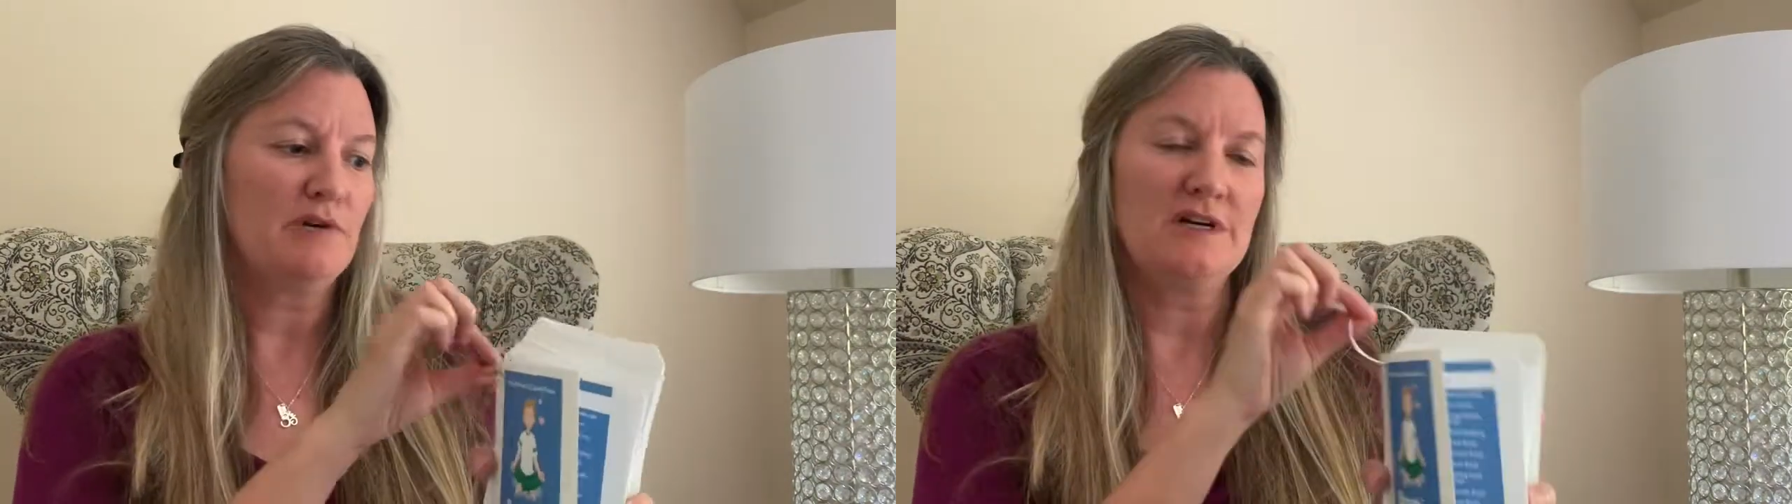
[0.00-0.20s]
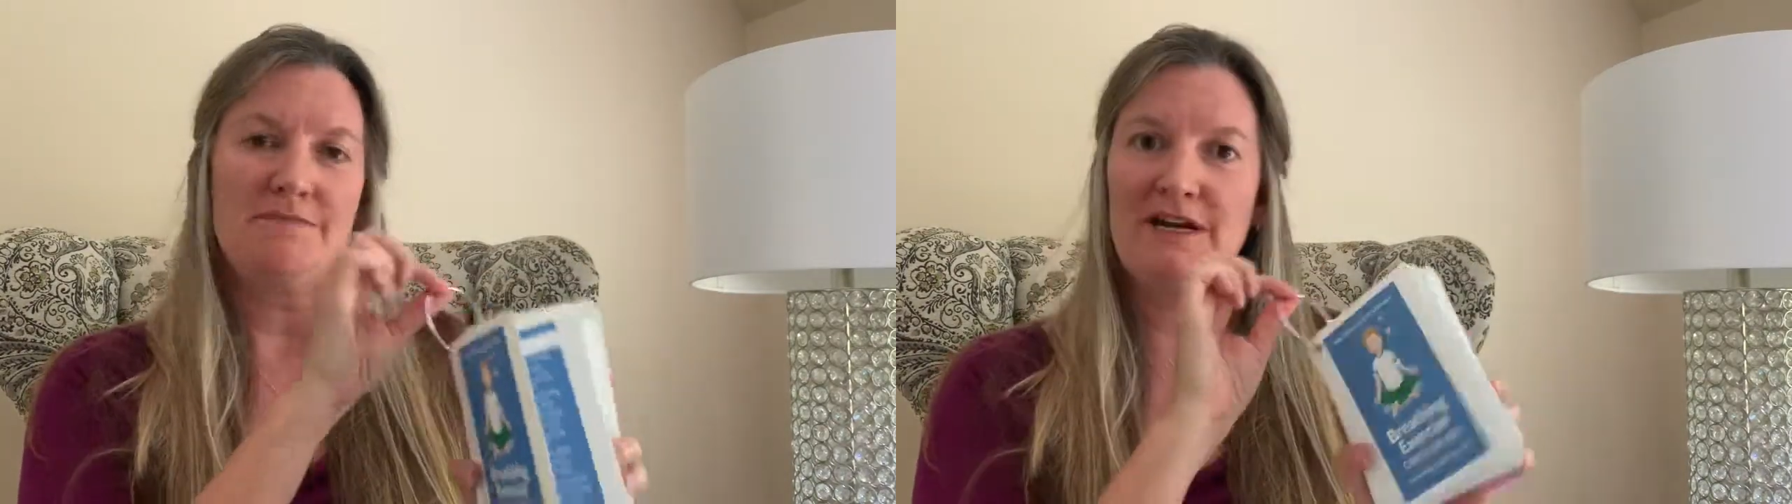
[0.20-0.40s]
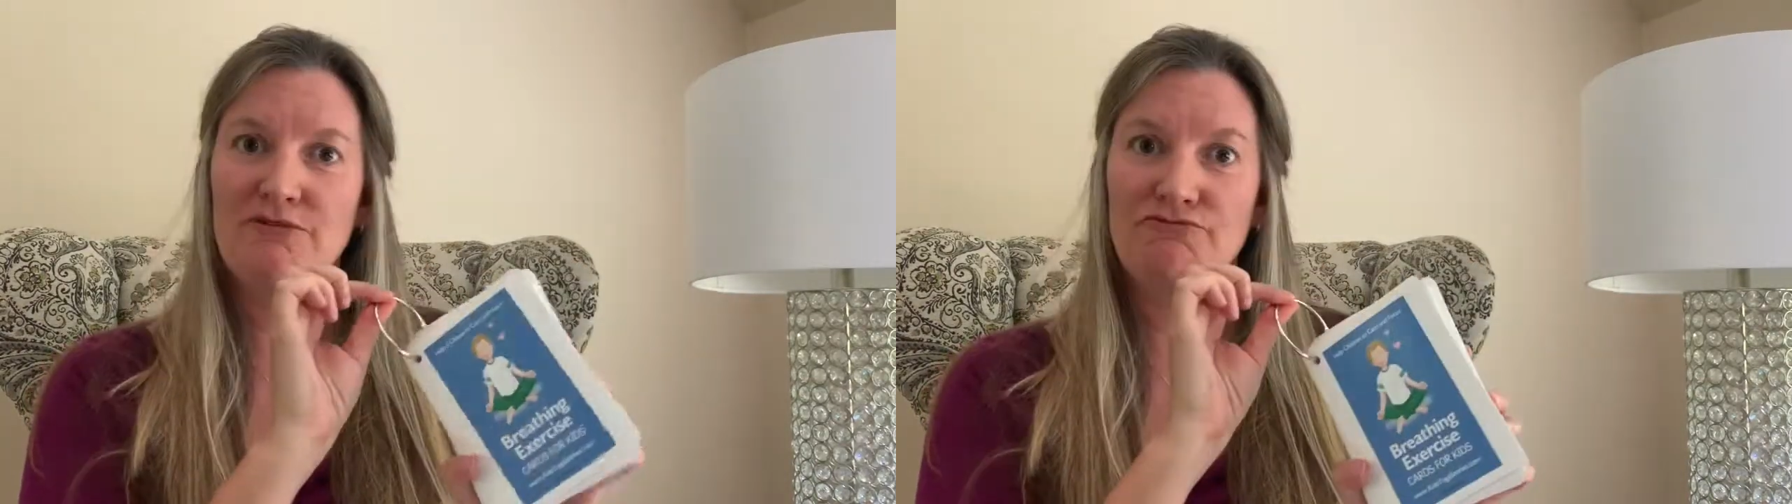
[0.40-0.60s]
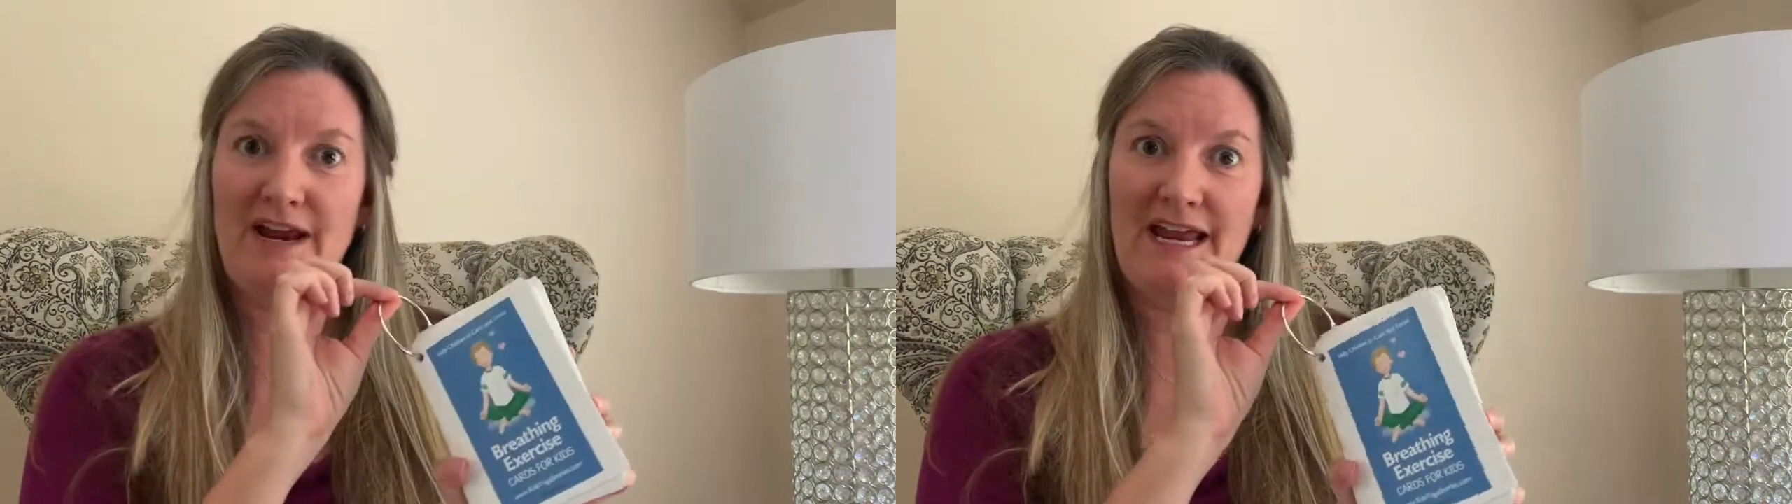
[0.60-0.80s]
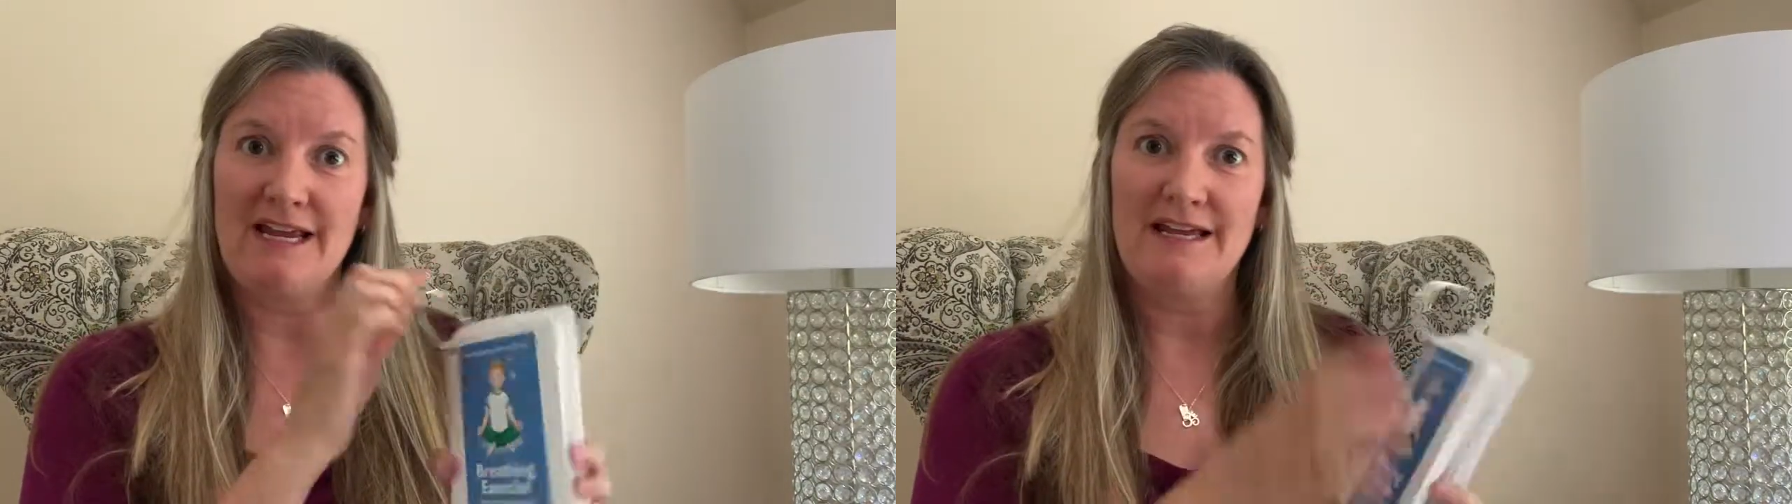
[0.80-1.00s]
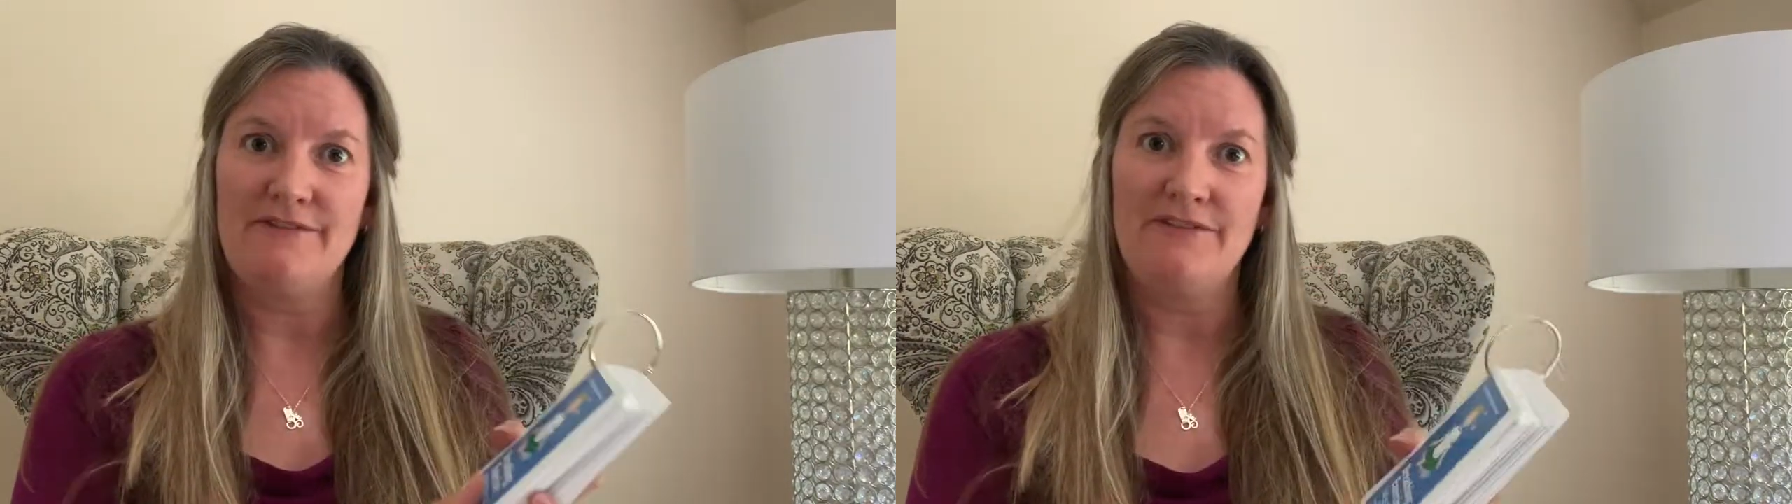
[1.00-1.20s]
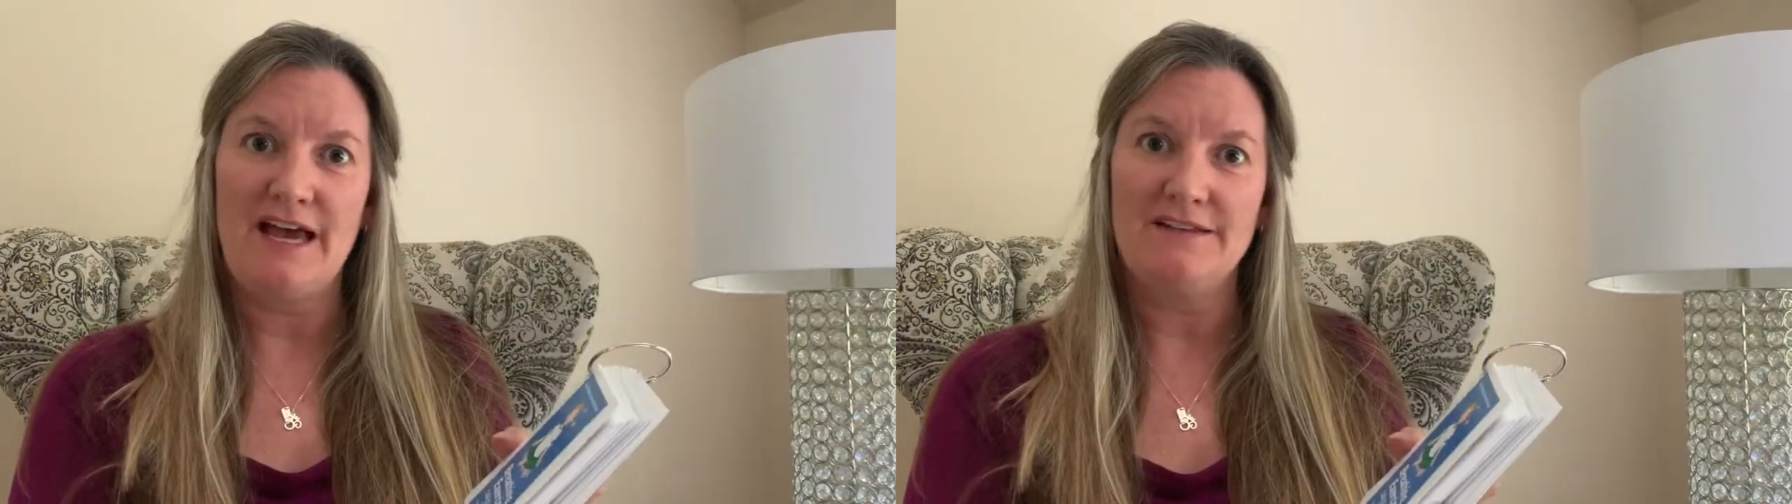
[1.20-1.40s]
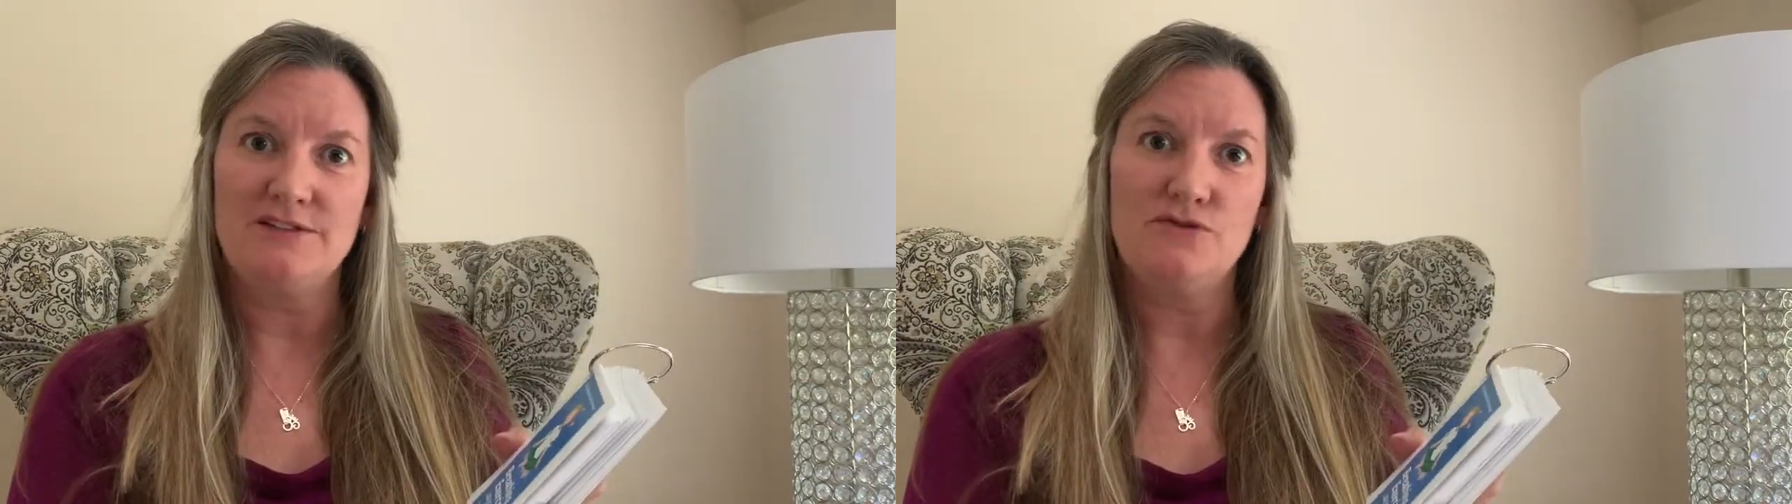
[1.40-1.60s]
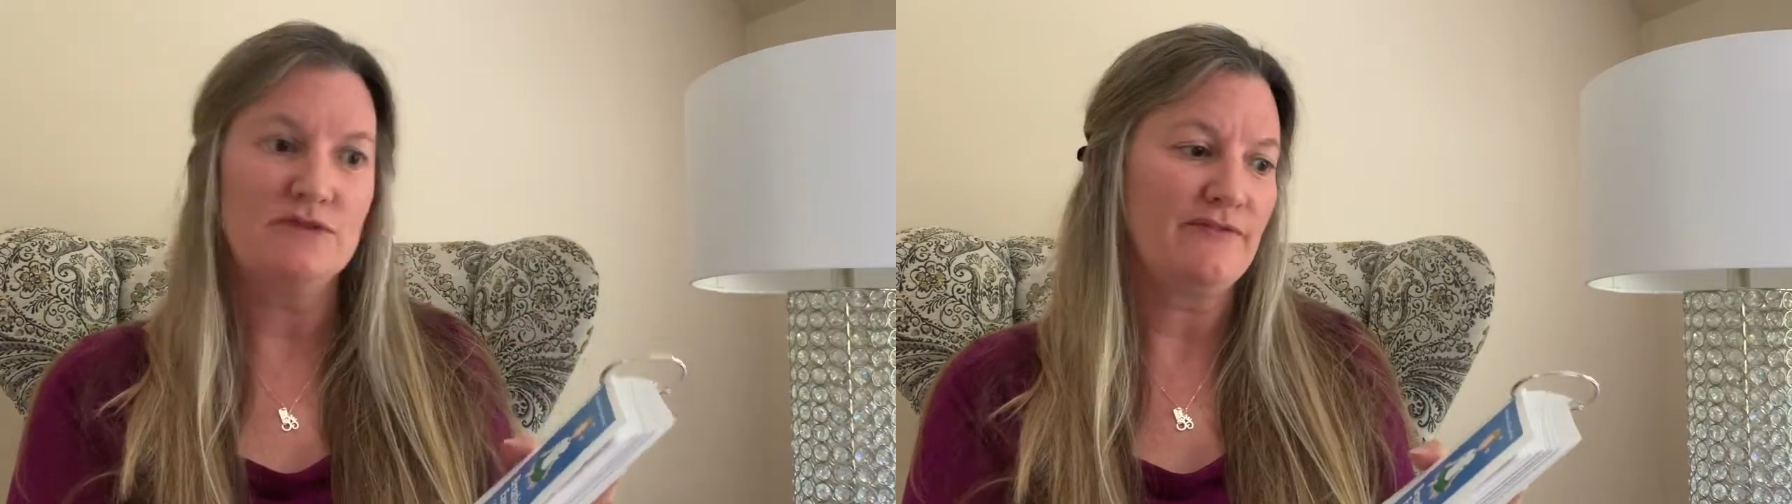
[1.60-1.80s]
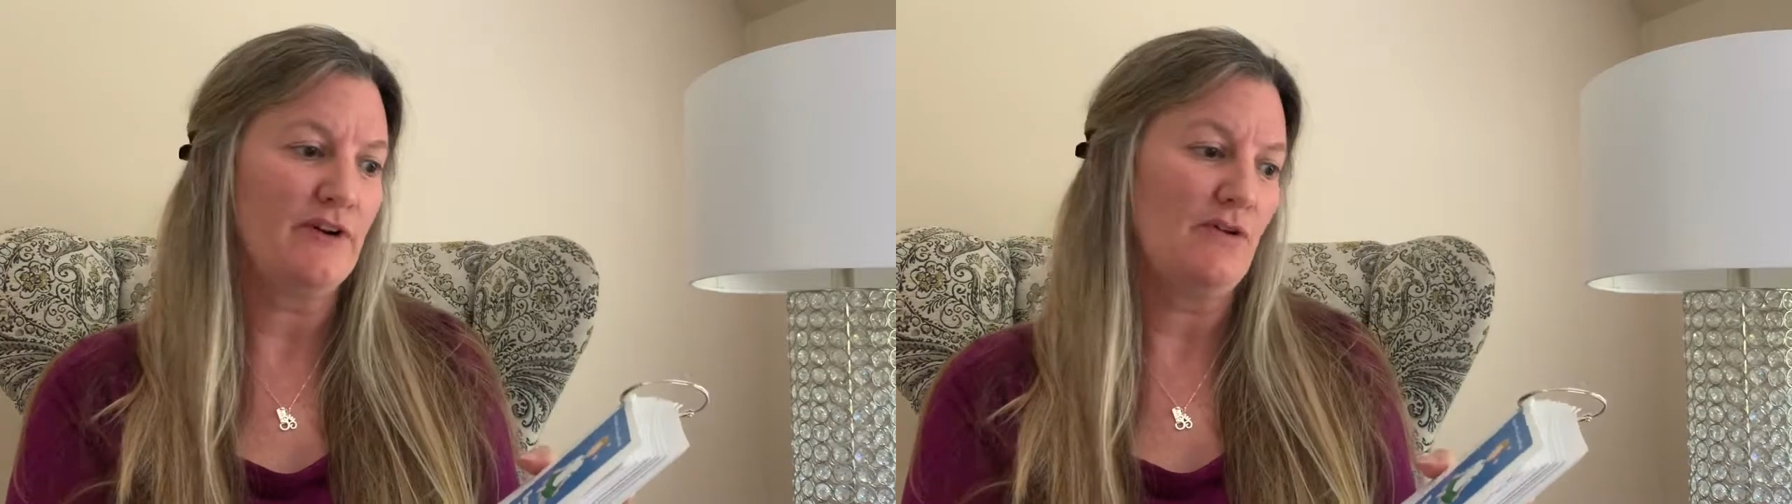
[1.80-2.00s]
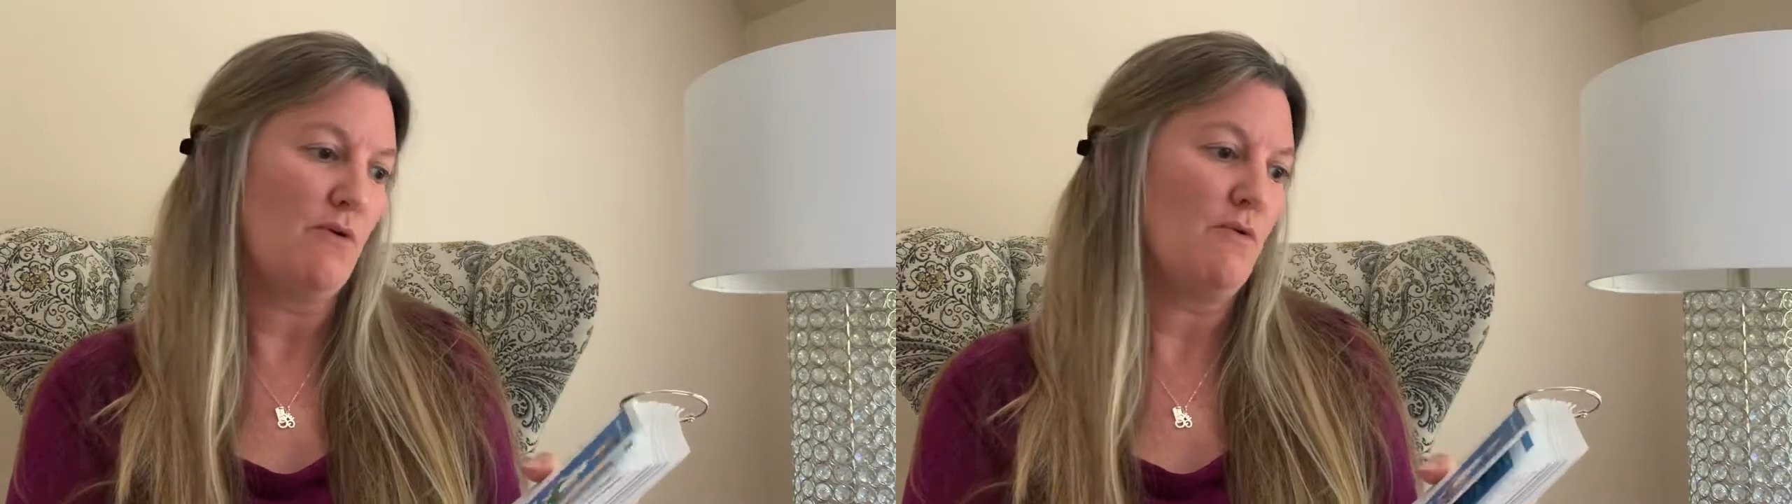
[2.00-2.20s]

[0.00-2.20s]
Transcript: put them on a ring if that's useful,